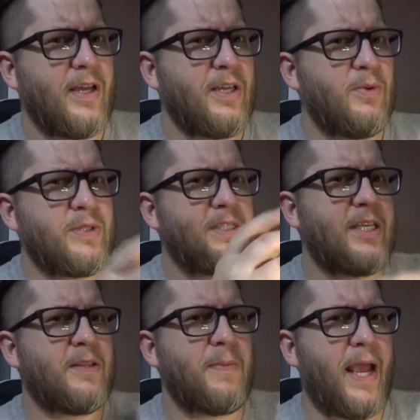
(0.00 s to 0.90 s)
You would
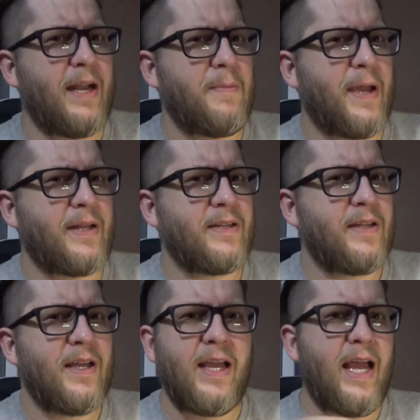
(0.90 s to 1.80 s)
see them
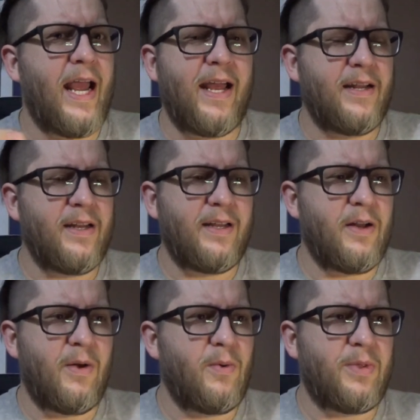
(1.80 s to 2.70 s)
animated, and you
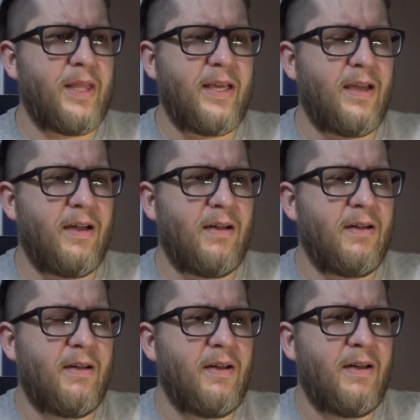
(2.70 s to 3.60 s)
know
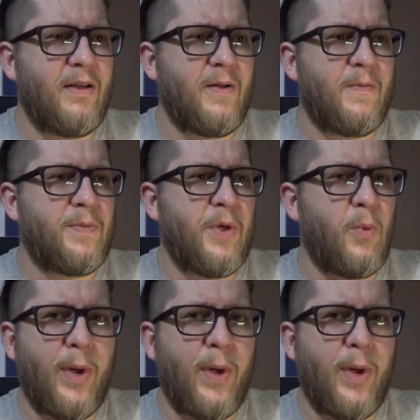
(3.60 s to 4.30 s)
the